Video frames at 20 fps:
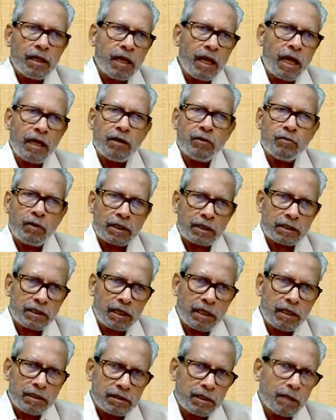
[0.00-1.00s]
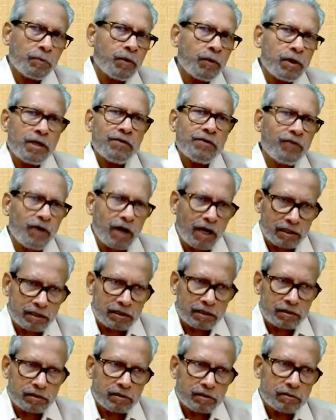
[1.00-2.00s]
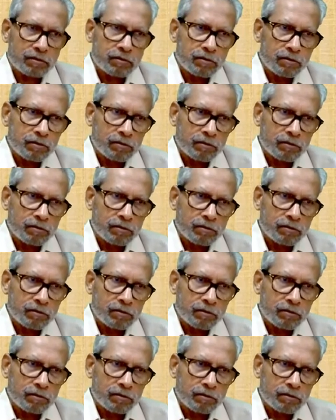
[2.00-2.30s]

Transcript: and what are the supporting functions?